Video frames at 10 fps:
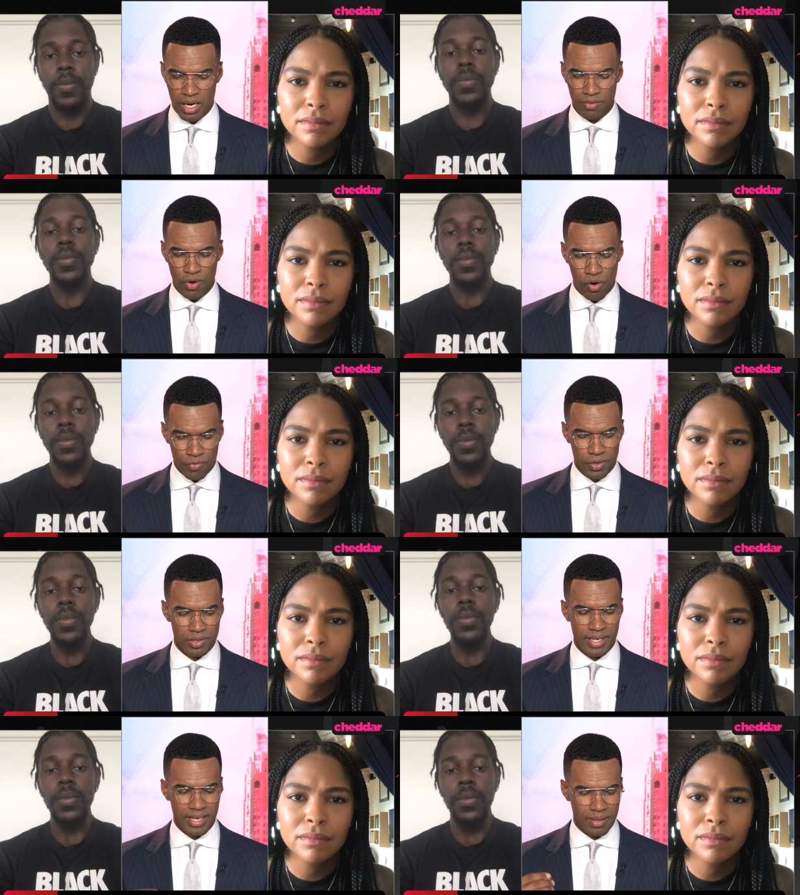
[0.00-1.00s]
Speaker 1: of
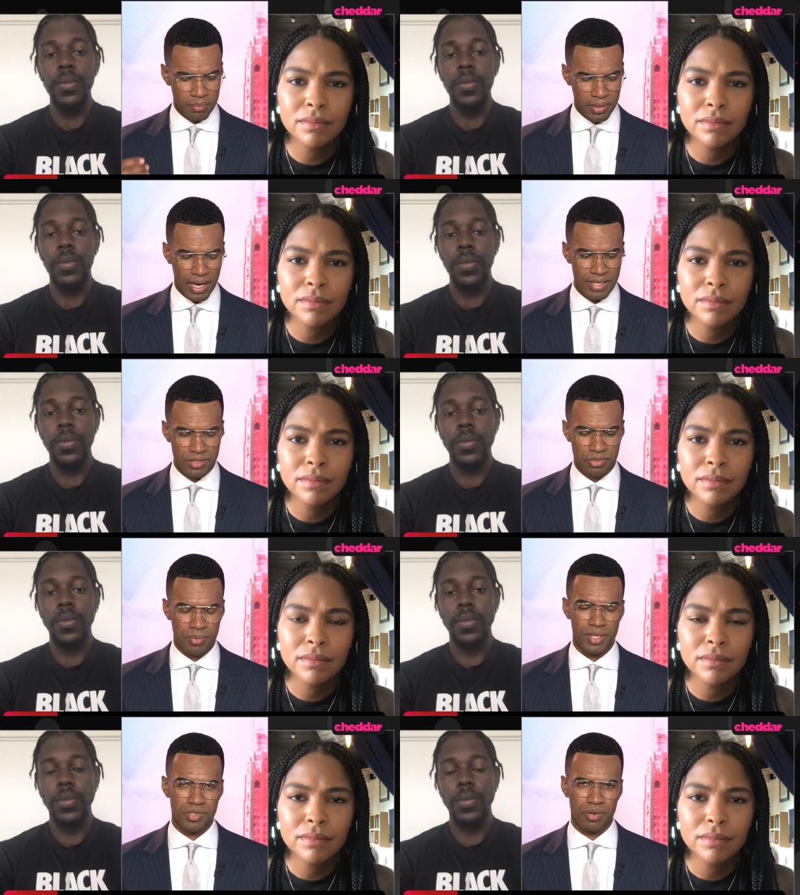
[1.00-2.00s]
overtly and implied
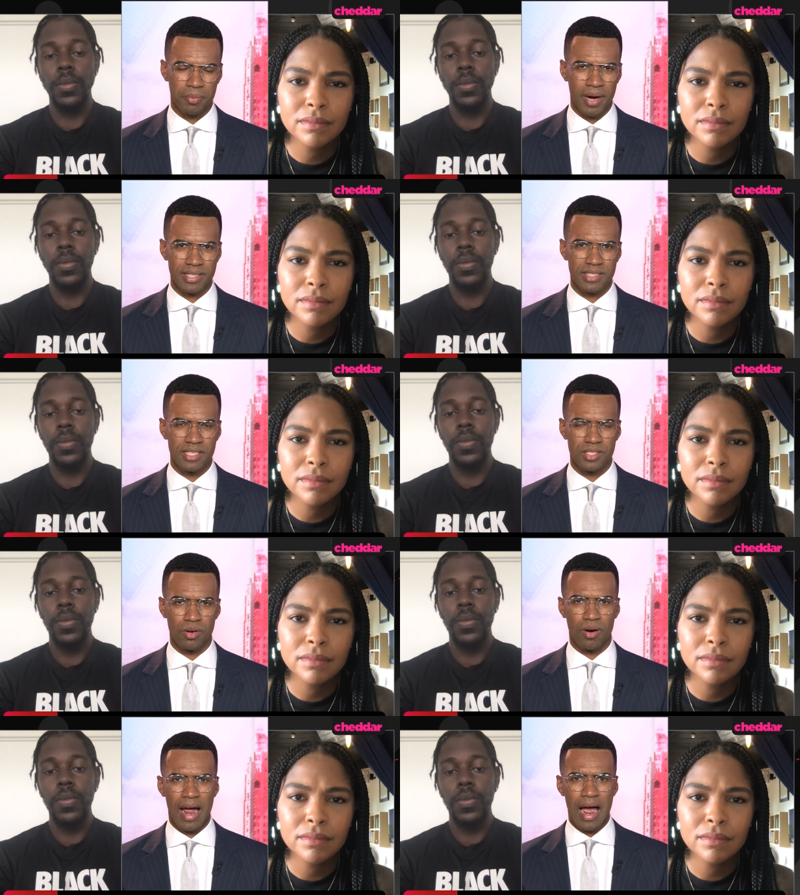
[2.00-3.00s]
discriminatory practices.
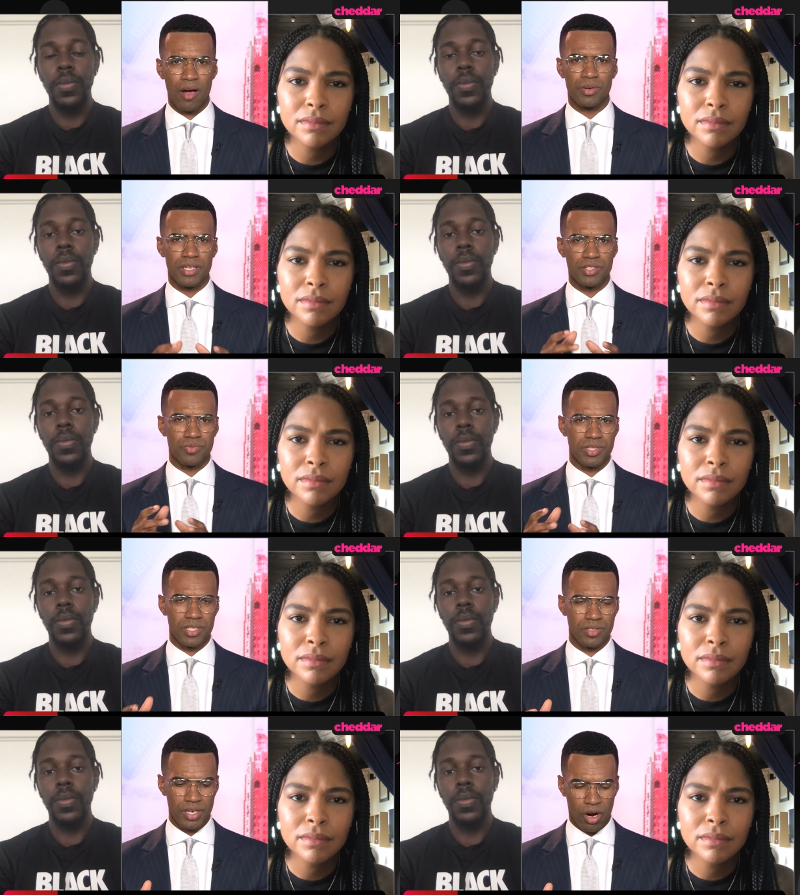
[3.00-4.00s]
So how does
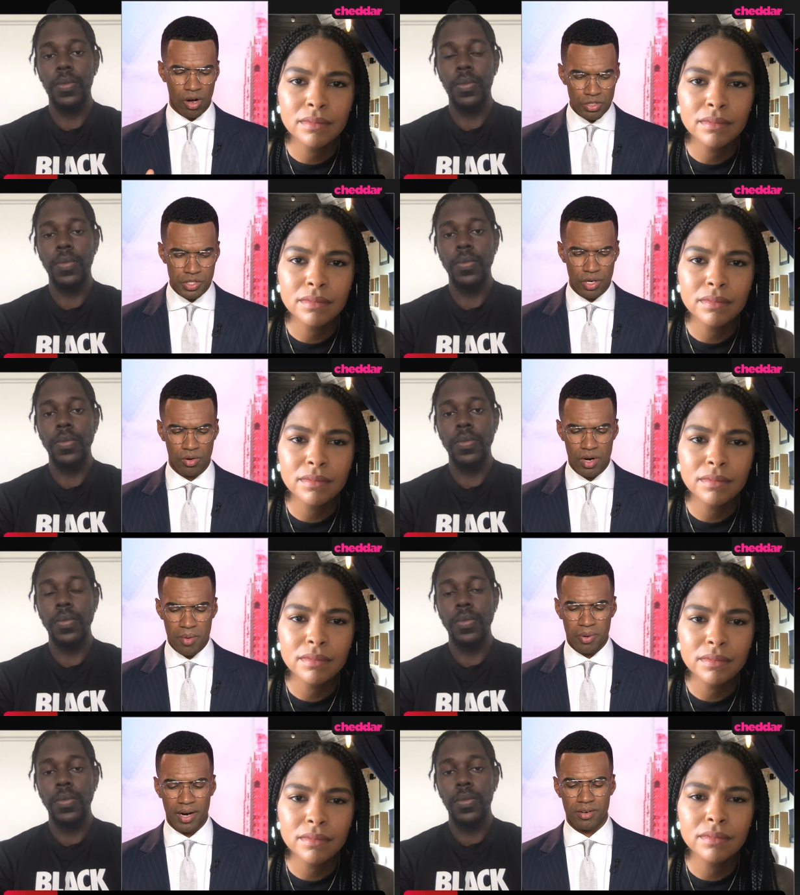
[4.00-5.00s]
Resilia also
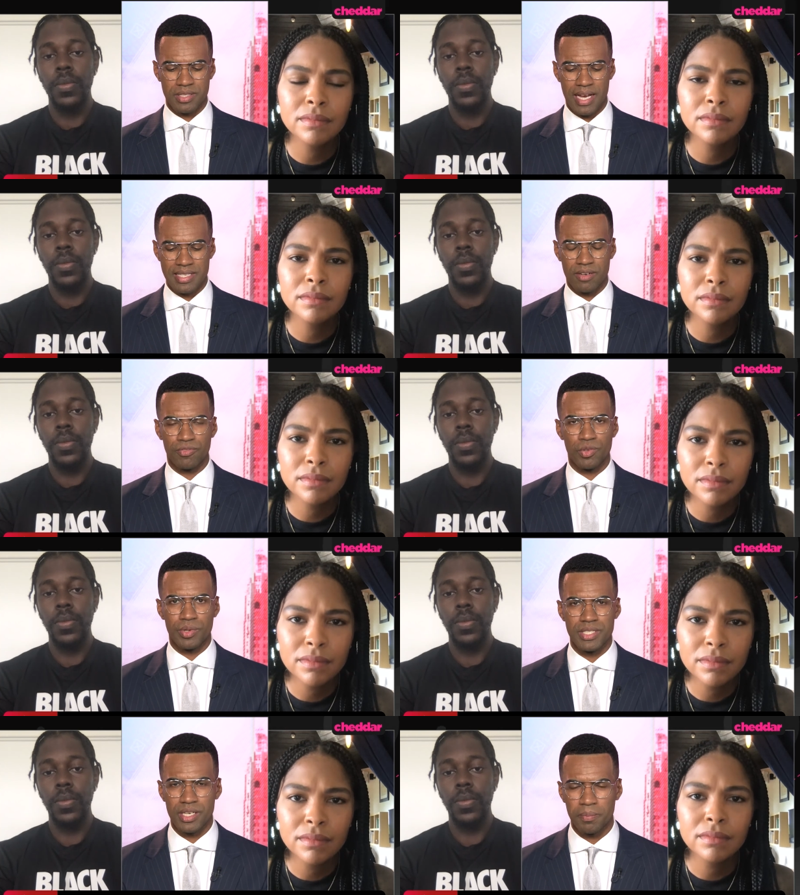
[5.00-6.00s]
prioritize
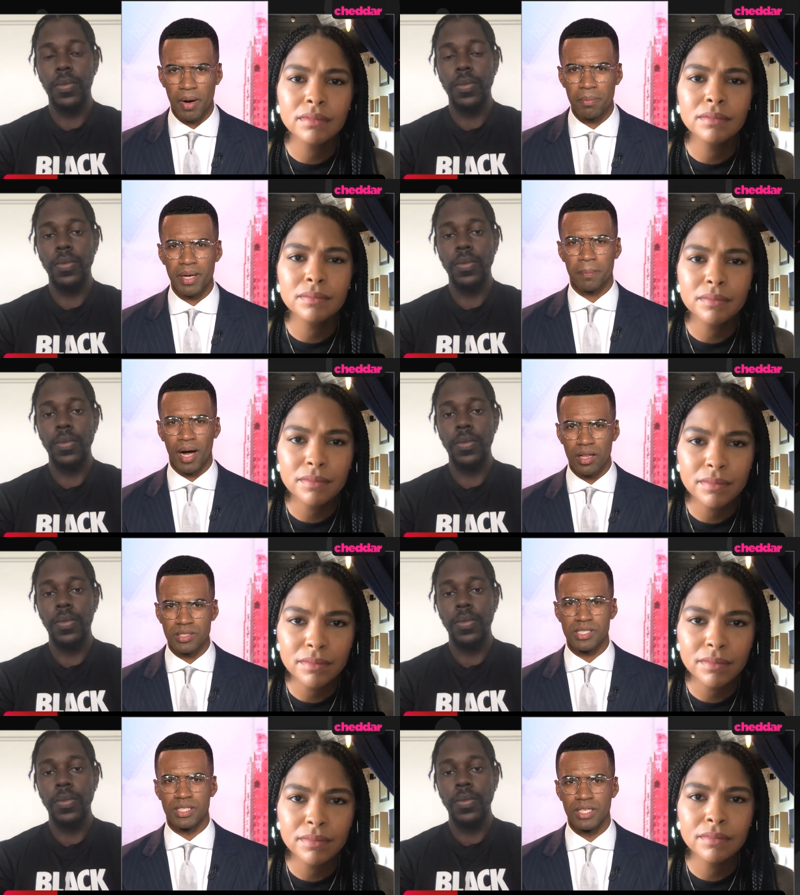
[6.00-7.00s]
influencing public
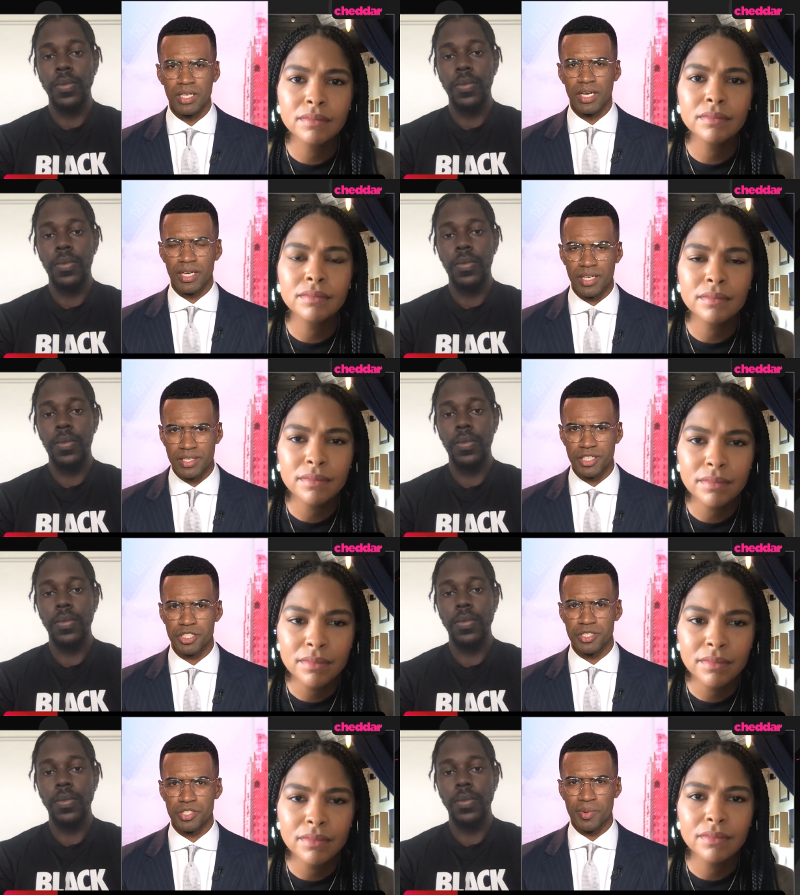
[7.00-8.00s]
policy in
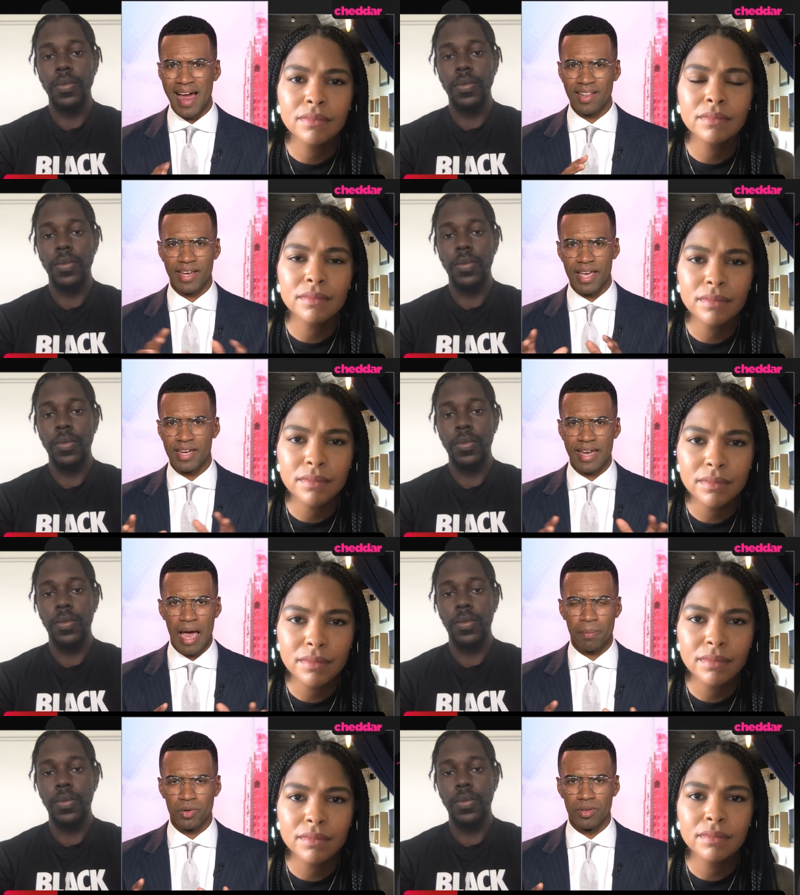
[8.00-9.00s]
addition to allocating
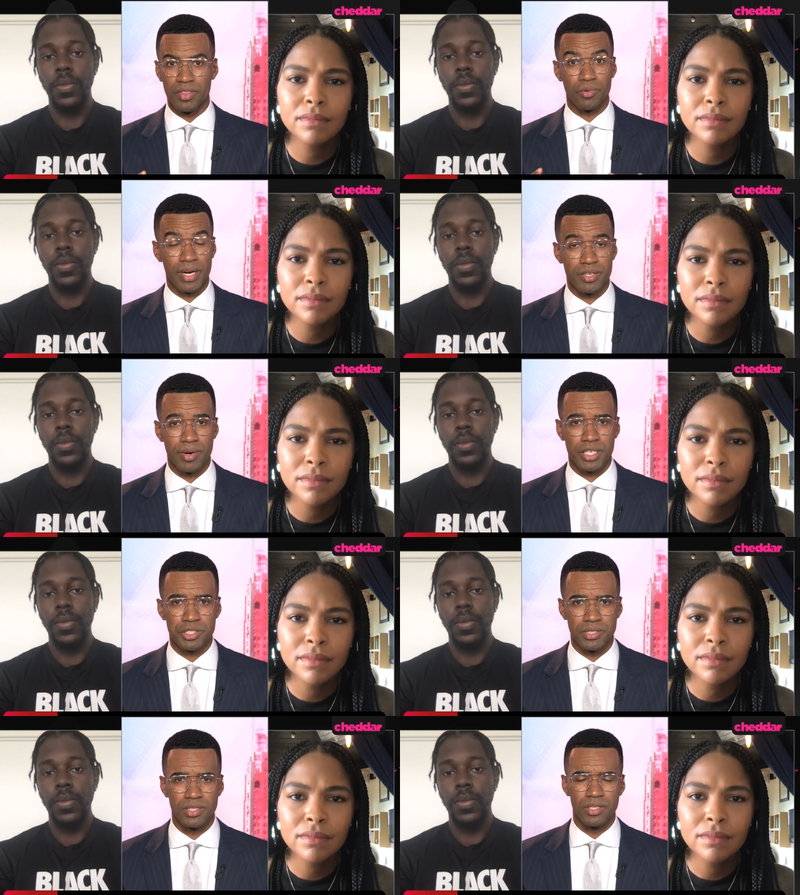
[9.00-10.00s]
capital in the right
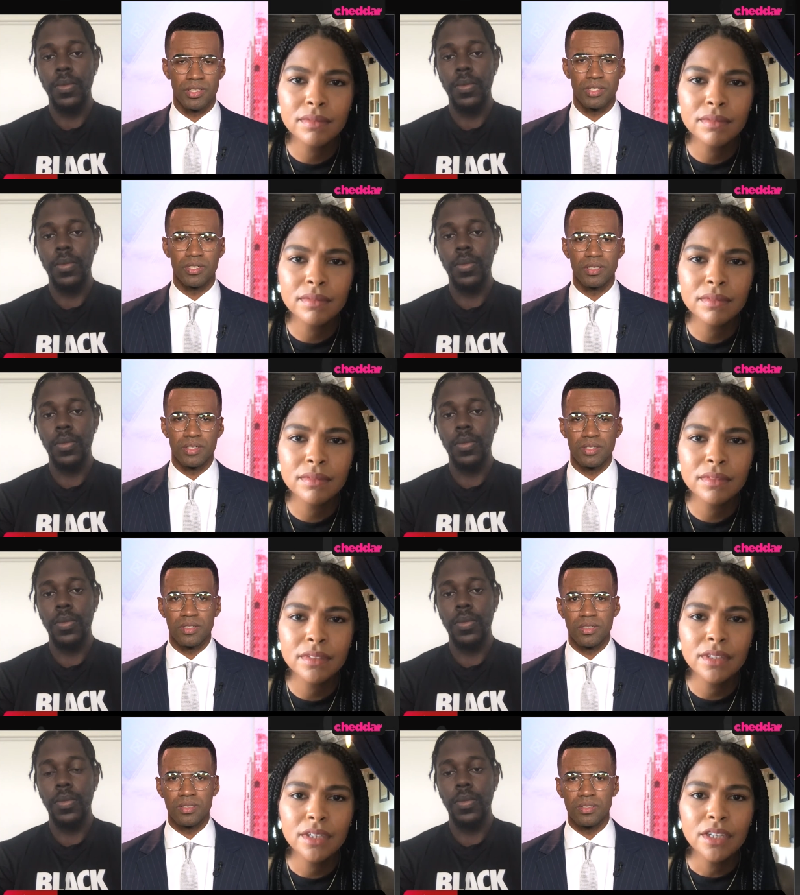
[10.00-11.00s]
direction?
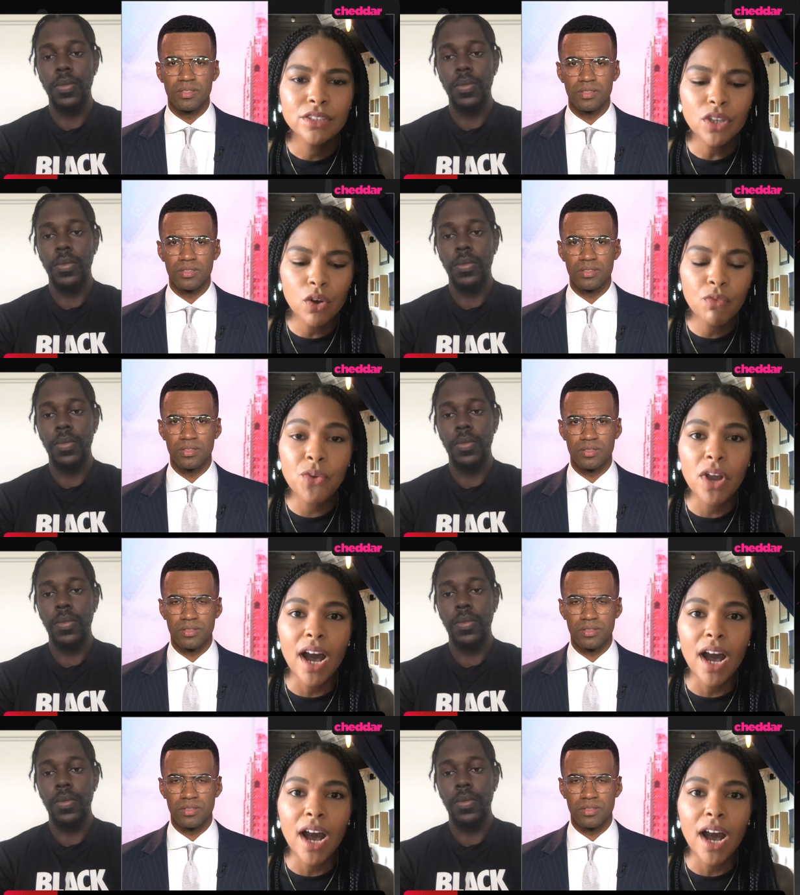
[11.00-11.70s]
Speaker 2: So for